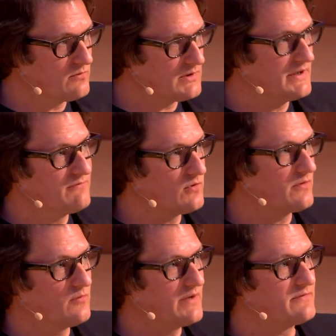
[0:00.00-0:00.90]
will leave
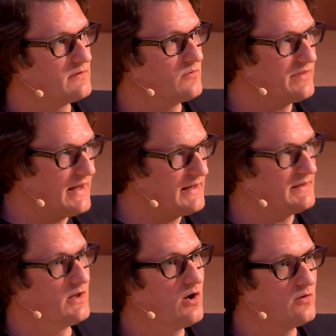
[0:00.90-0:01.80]
Northwestern with
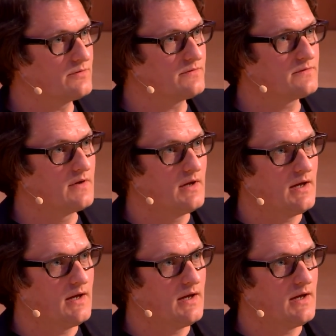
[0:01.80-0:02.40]
any loans